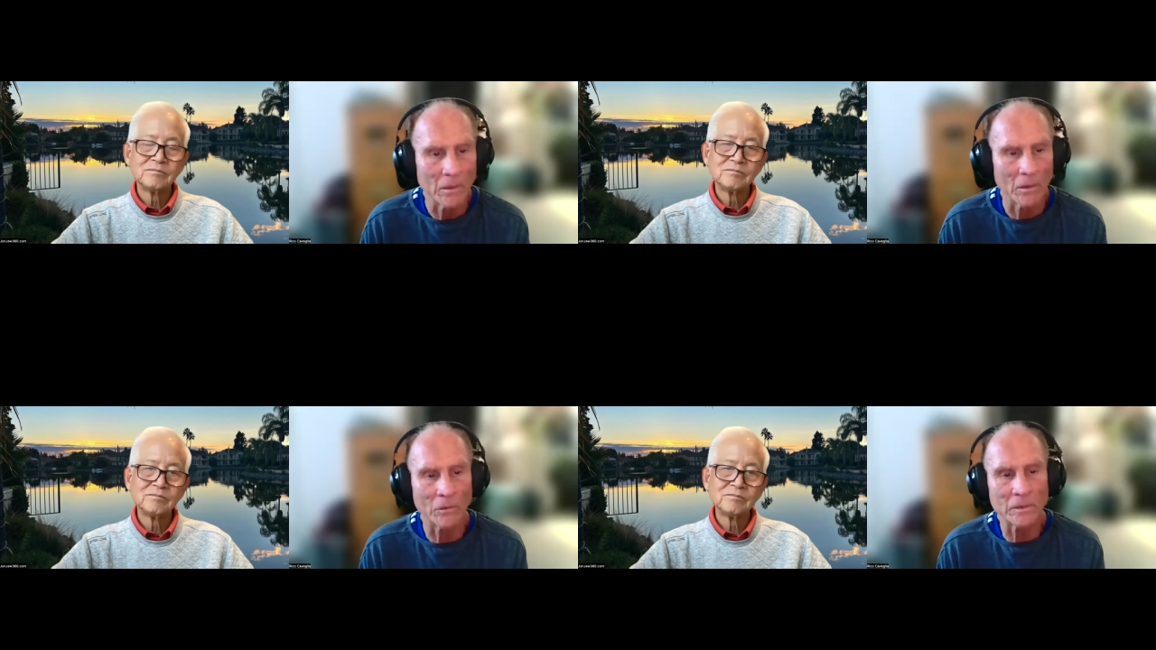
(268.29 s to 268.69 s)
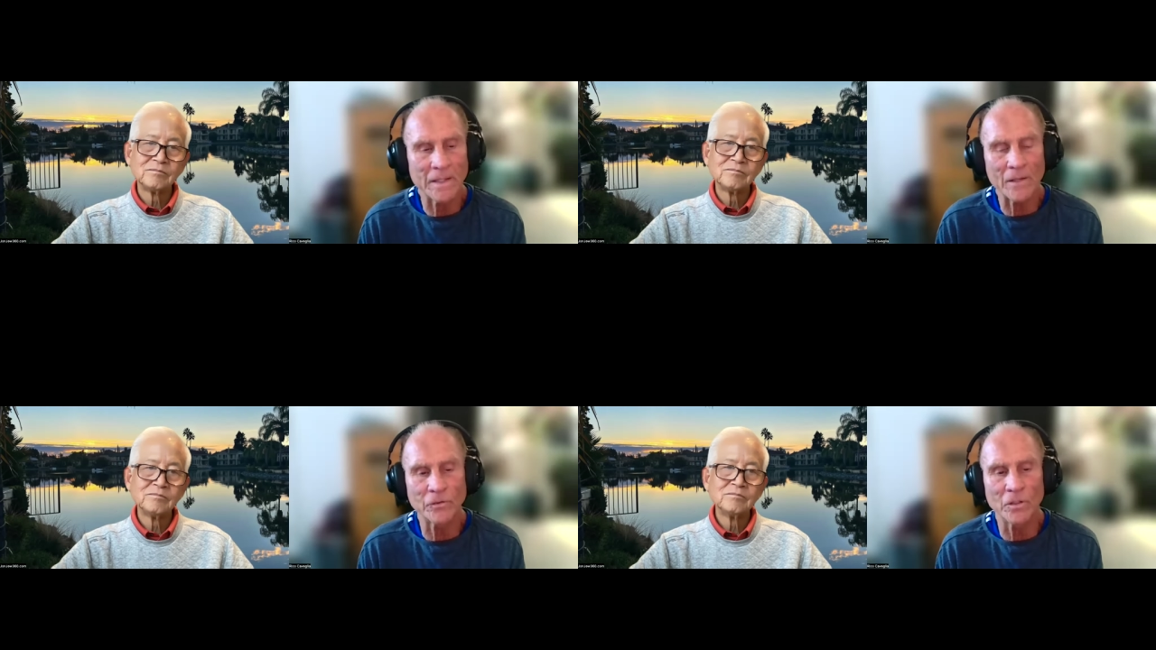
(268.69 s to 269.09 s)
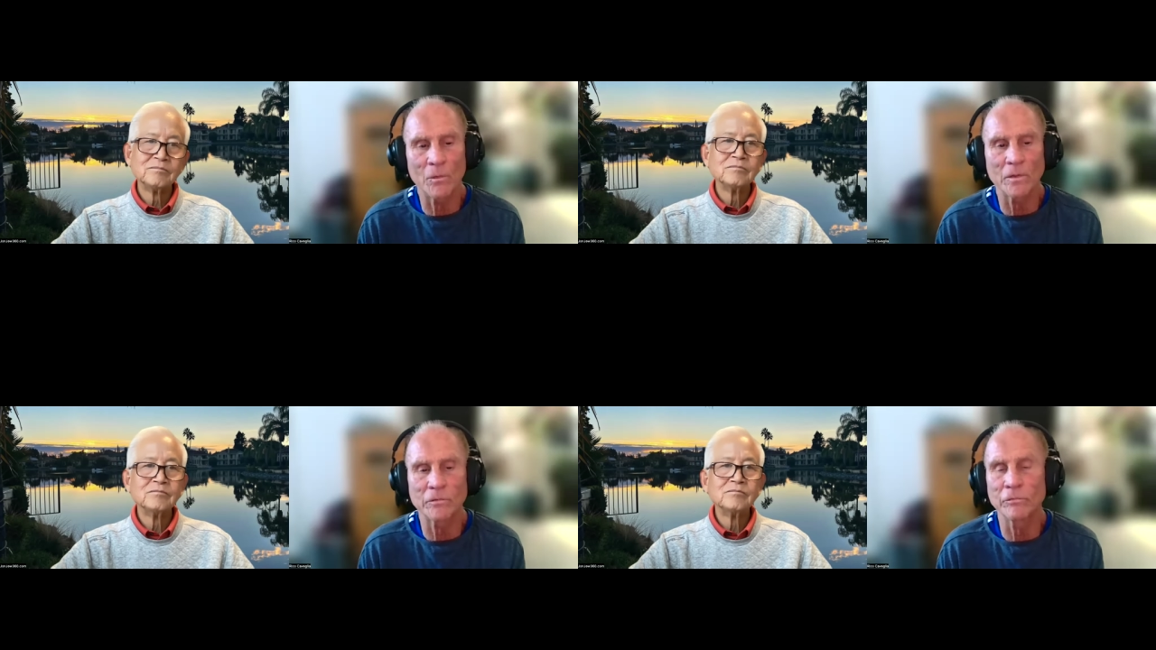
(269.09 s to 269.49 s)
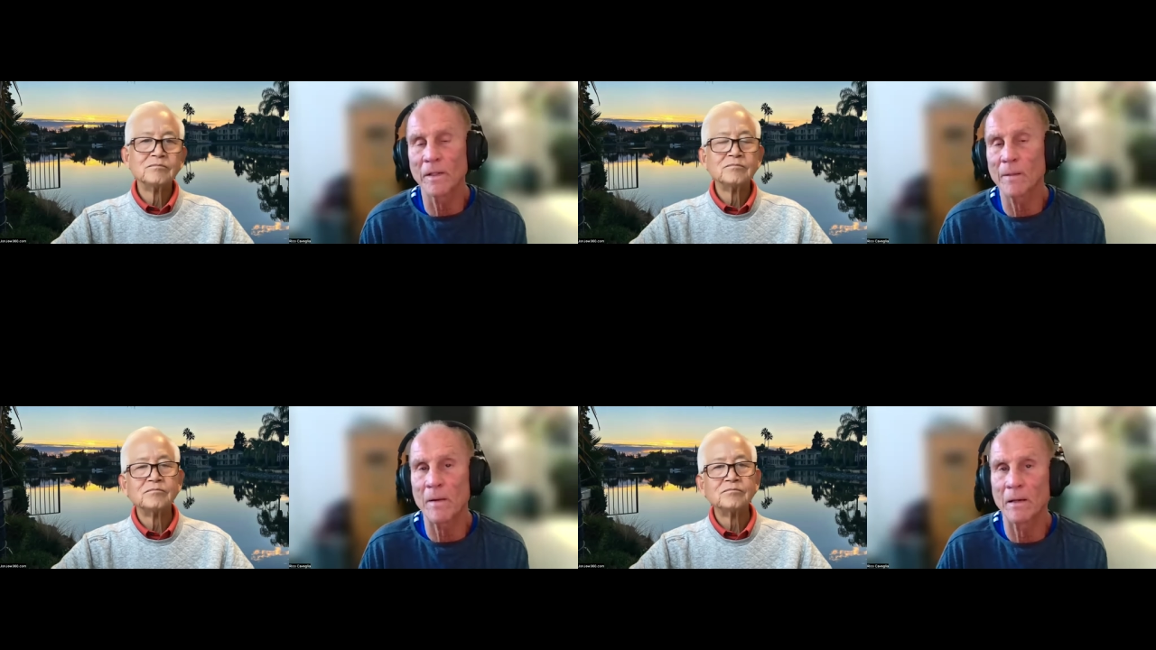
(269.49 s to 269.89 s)
Speaker 1: our today's show is
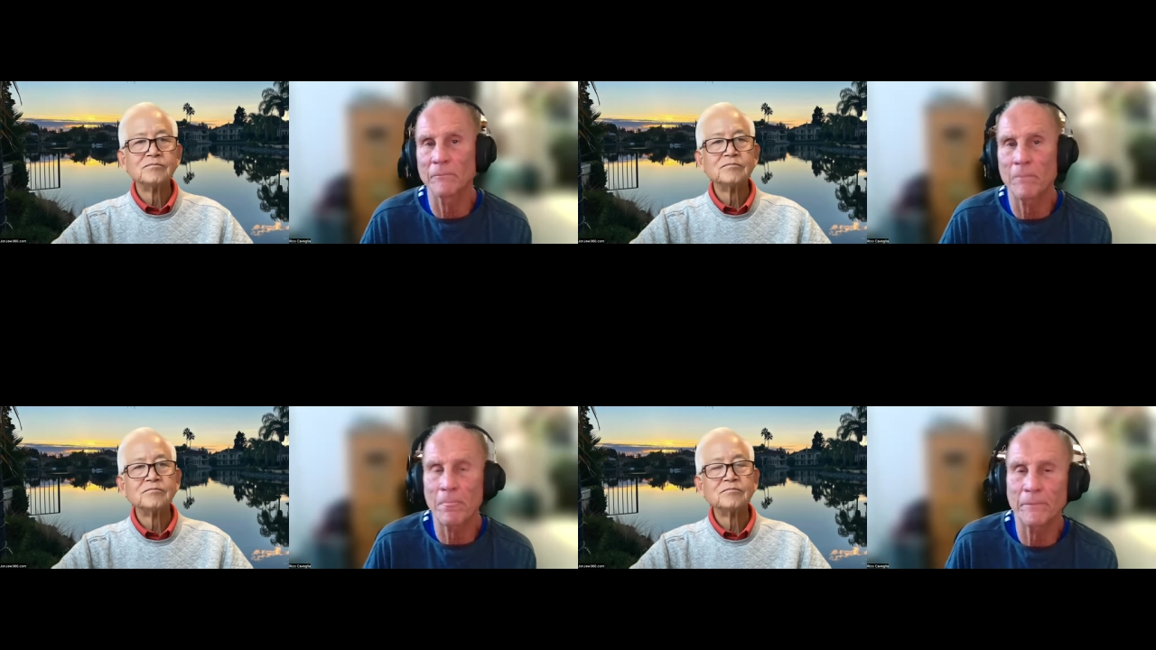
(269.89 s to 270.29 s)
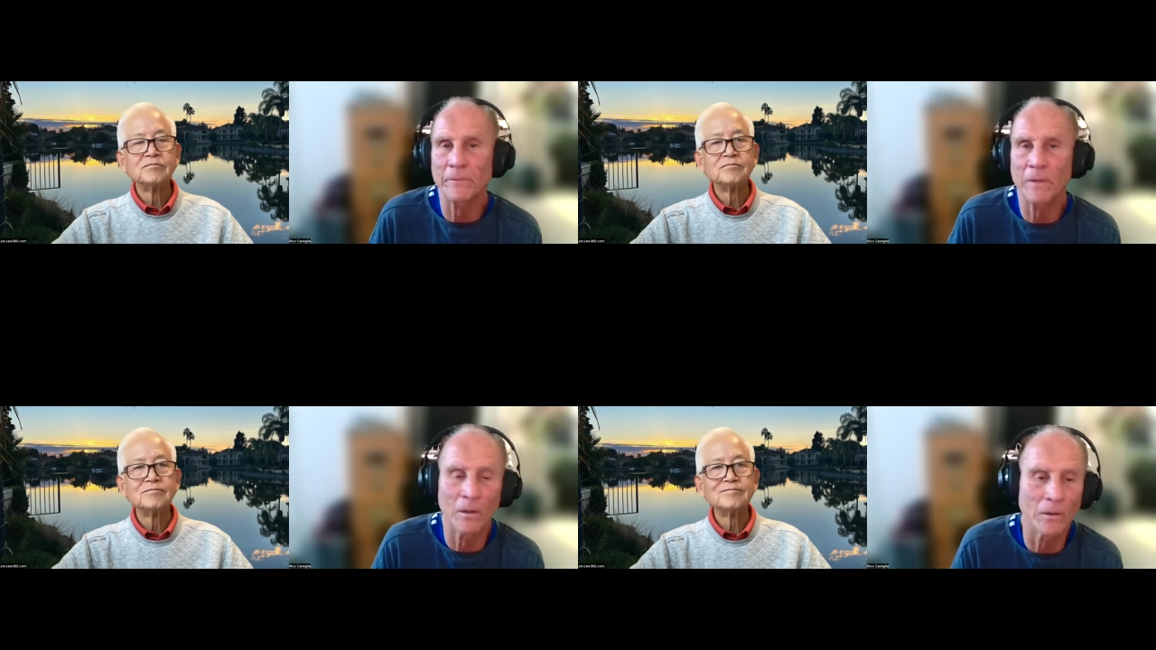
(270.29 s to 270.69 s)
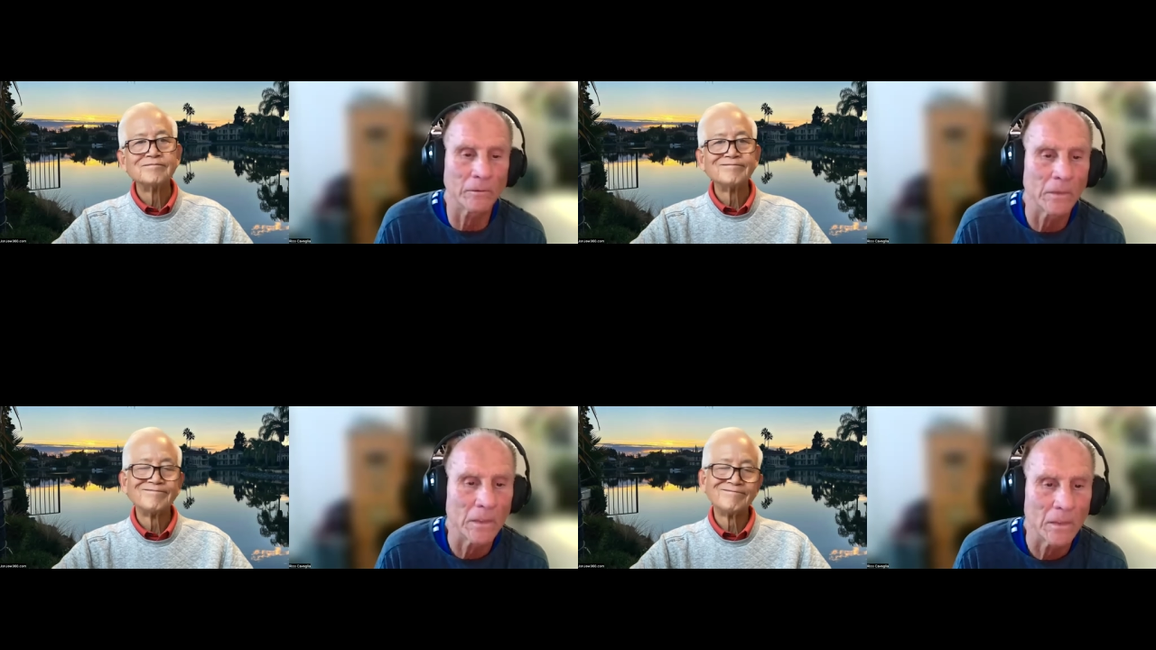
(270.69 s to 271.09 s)
really about our